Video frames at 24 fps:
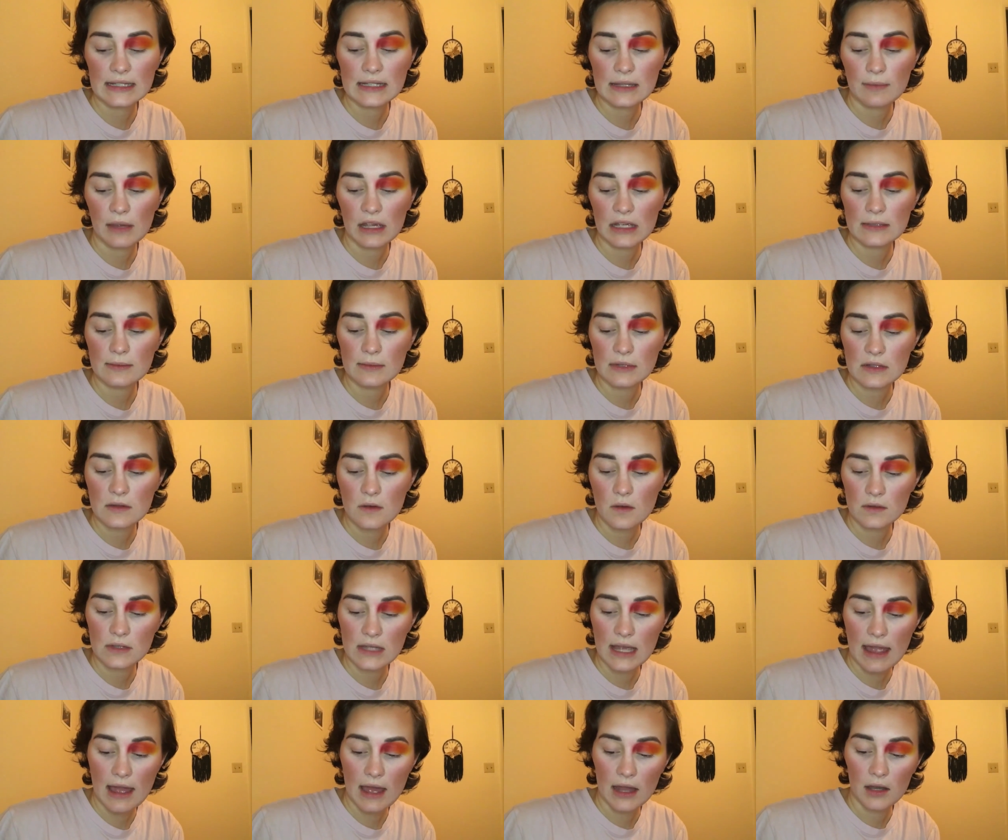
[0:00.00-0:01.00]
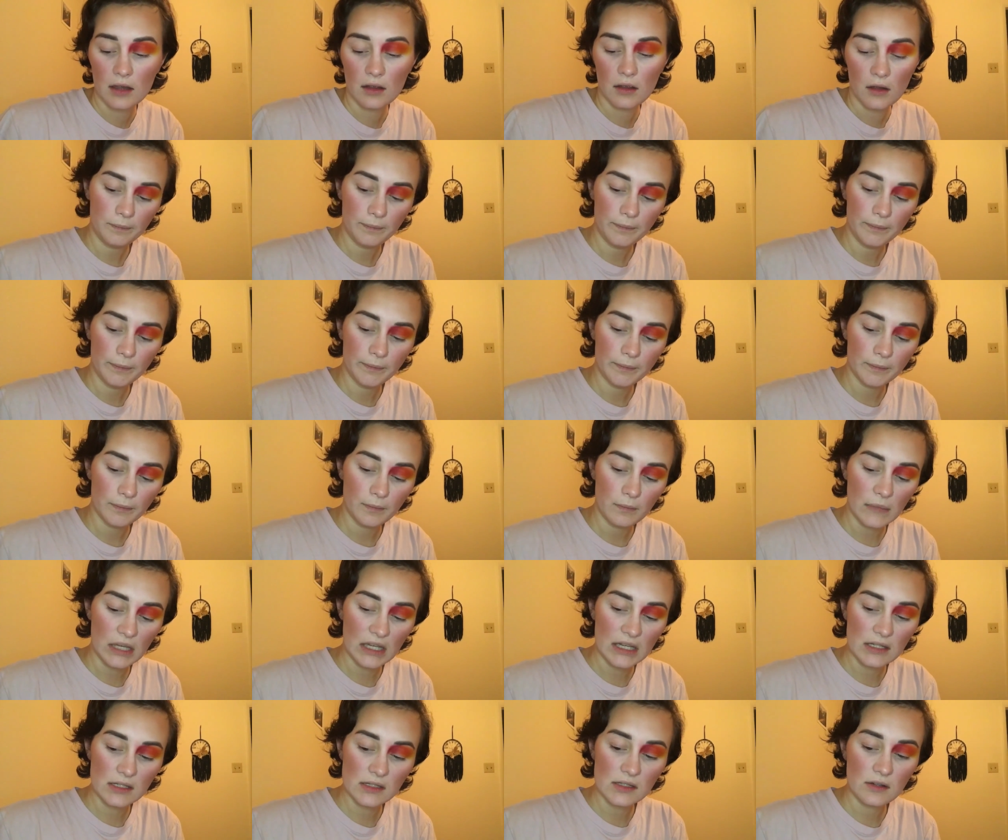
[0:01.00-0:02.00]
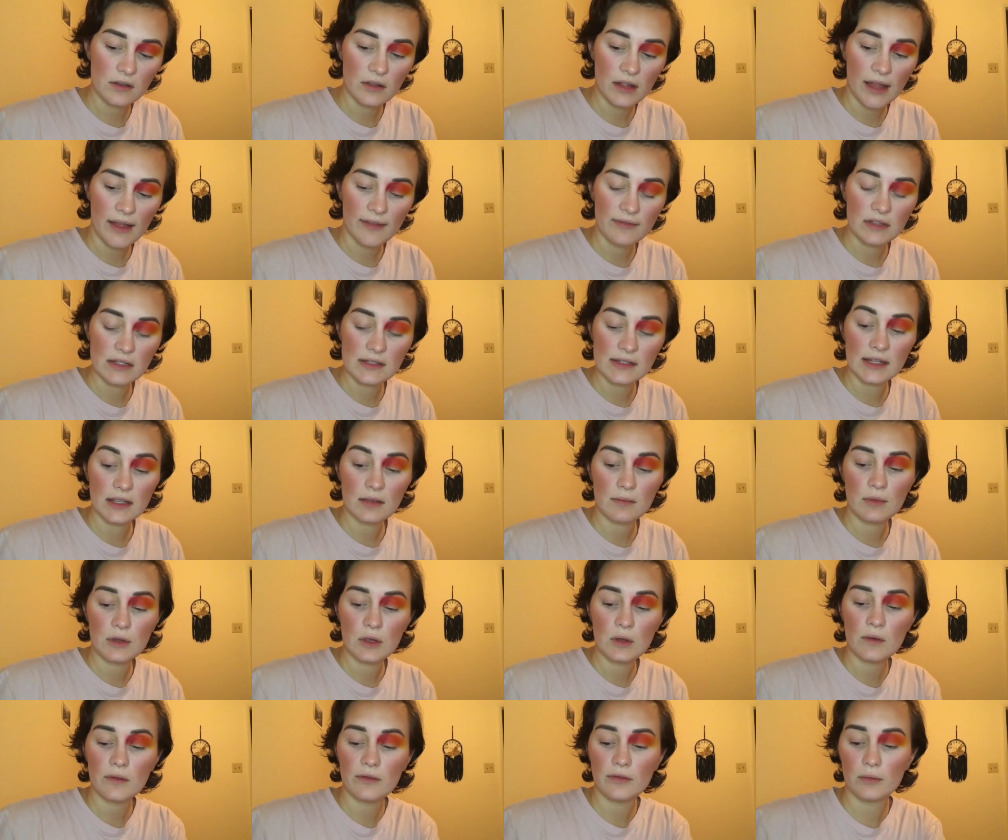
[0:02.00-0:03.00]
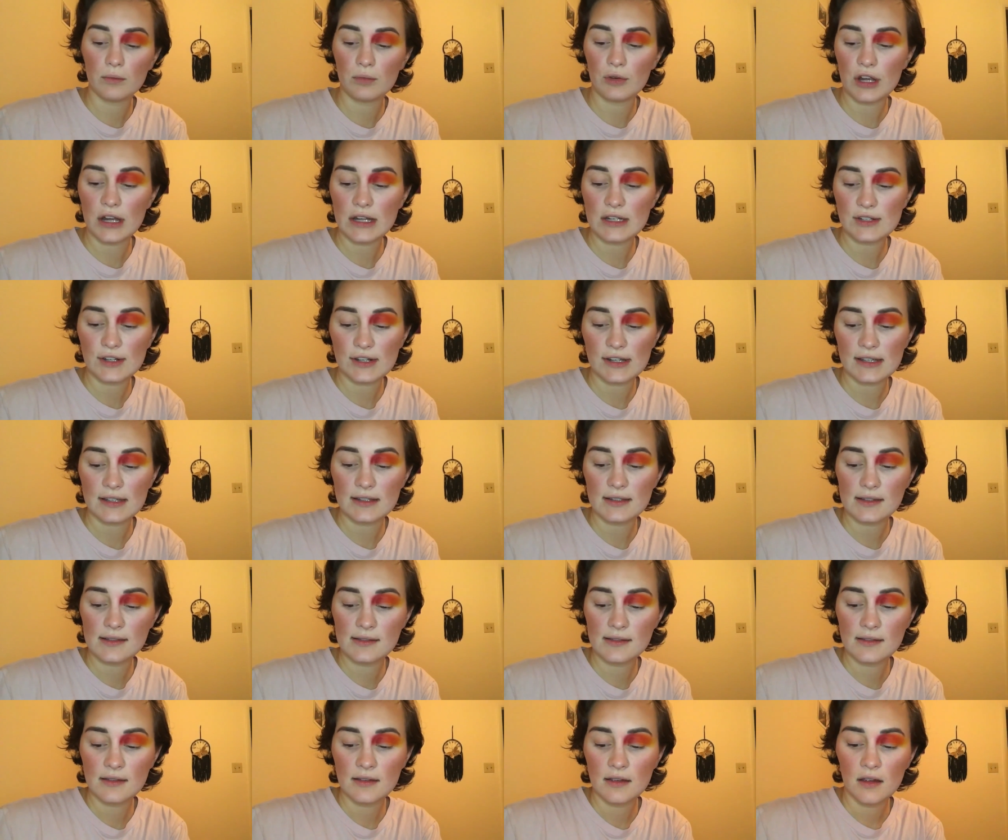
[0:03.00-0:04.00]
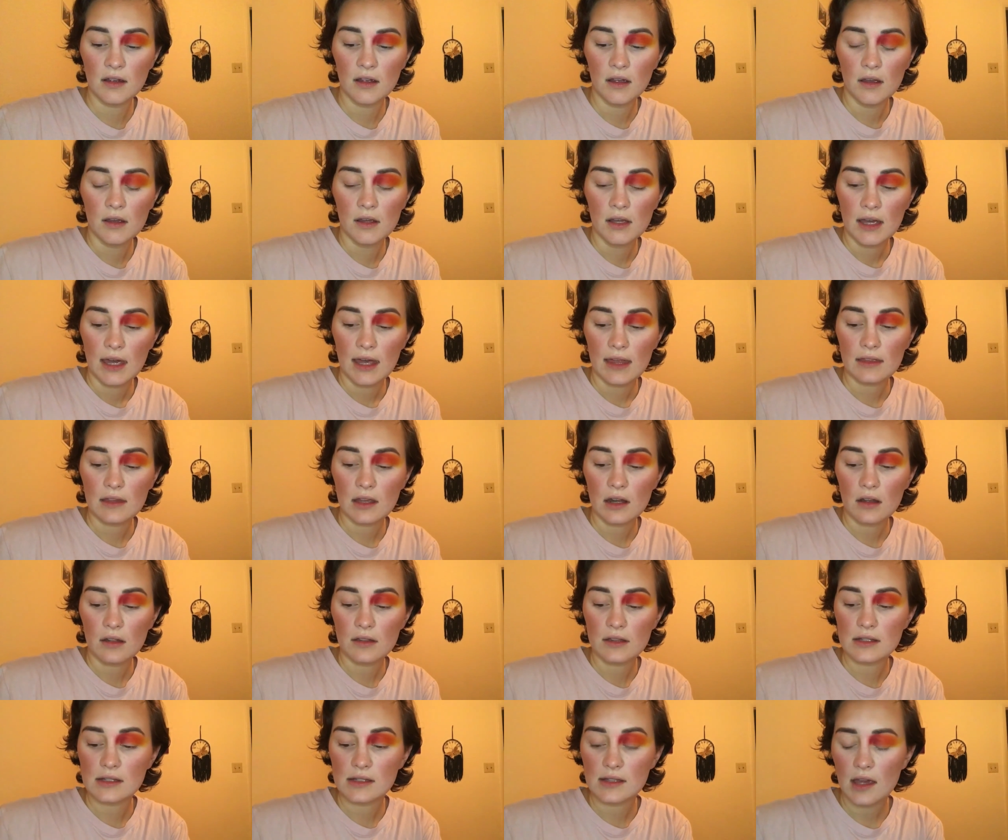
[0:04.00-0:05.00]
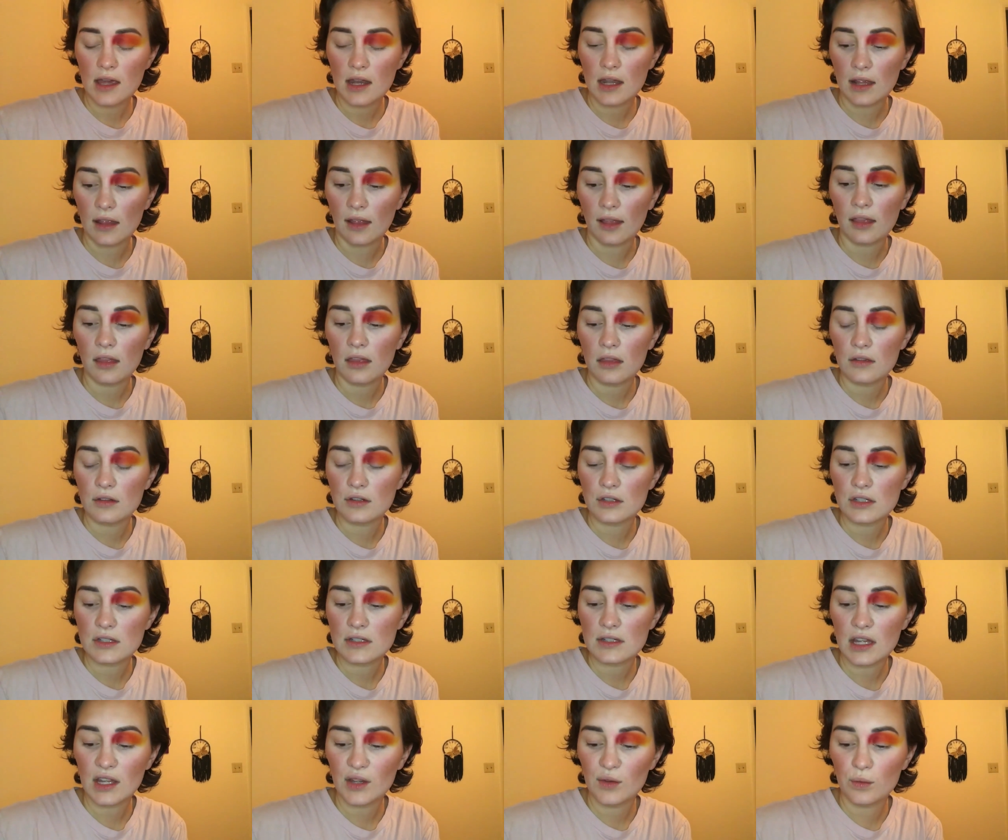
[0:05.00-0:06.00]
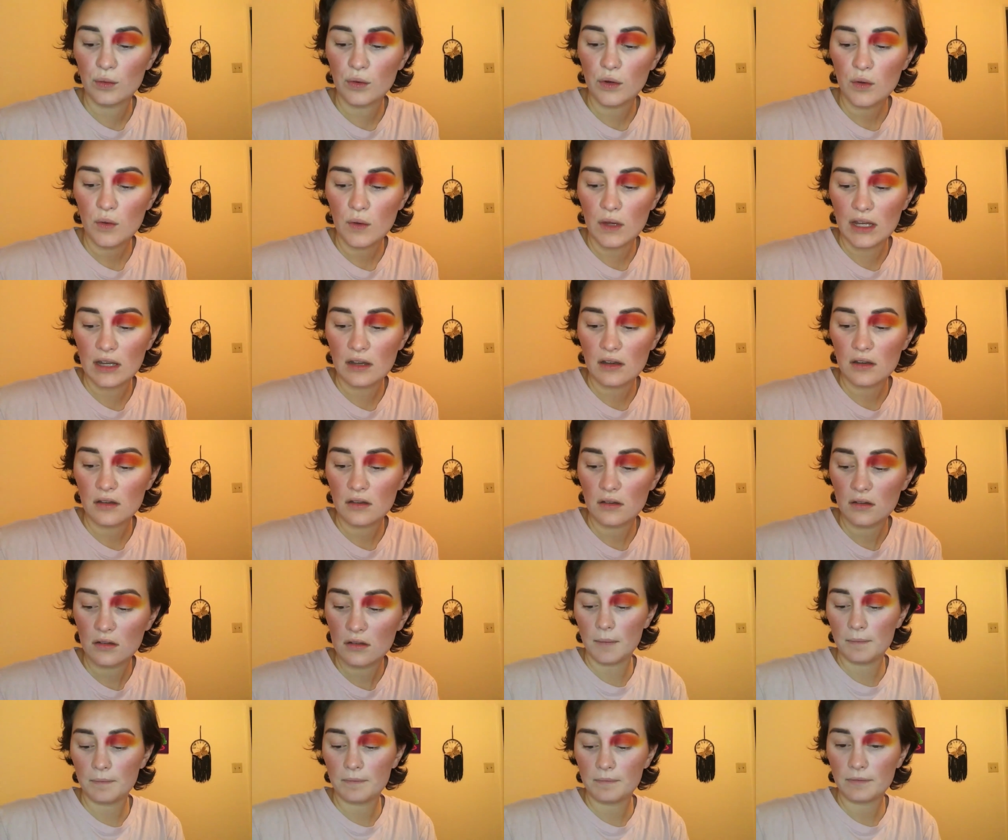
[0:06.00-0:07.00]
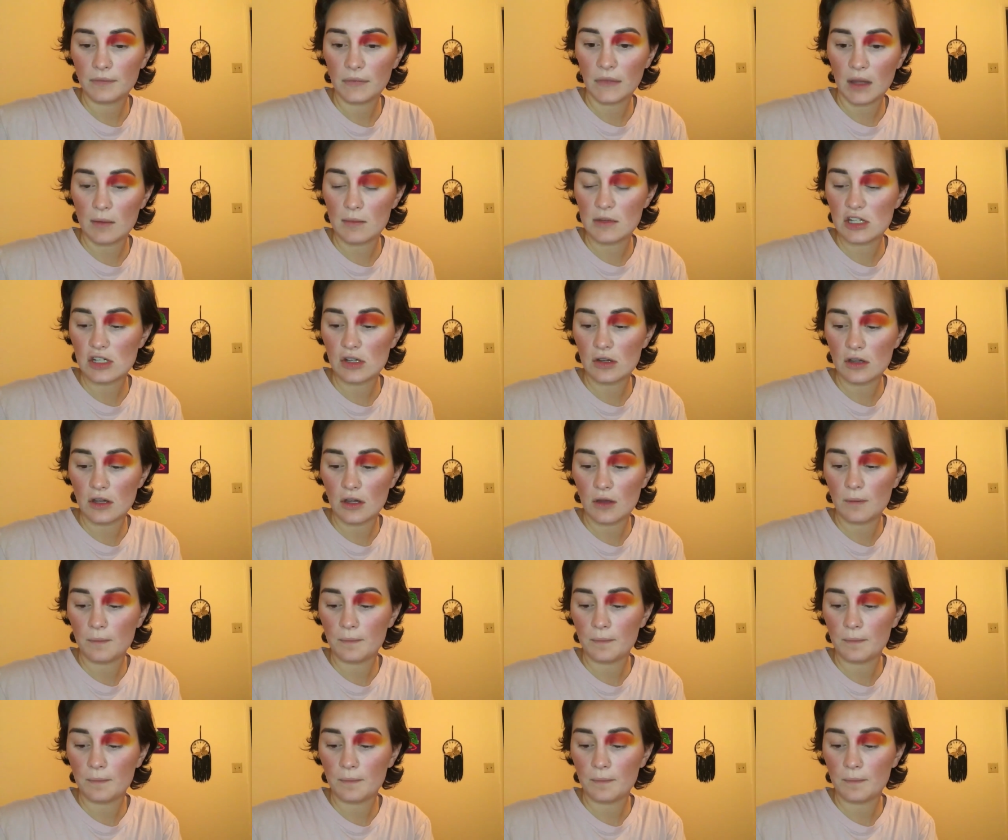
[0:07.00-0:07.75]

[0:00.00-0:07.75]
It makes me so sad, because you'll have these like beautiful brushes and then all of a sudden they're just like ruined. Let me show you.